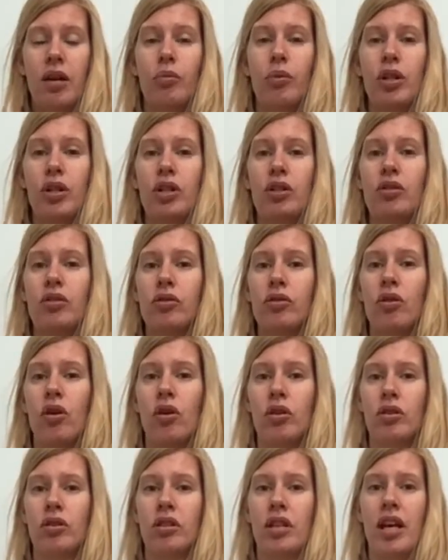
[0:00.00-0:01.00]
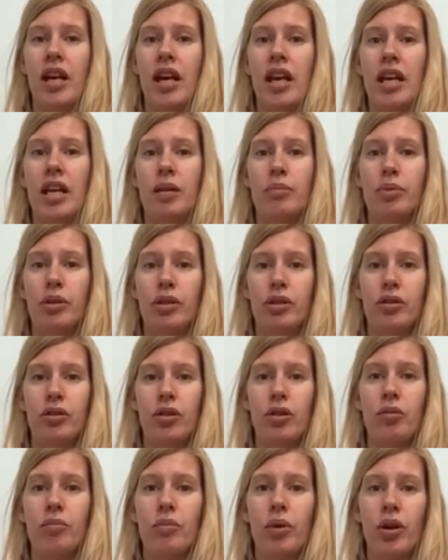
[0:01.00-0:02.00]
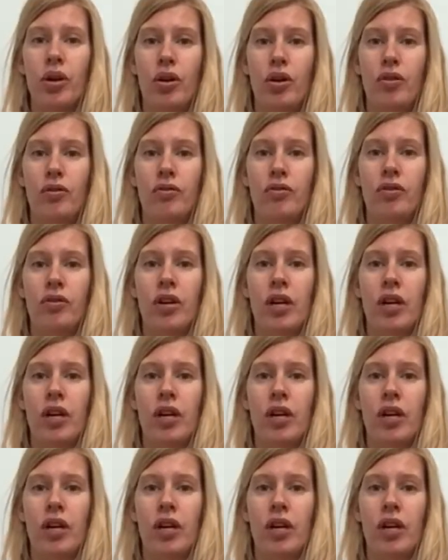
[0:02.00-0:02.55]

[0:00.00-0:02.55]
which is not able to move.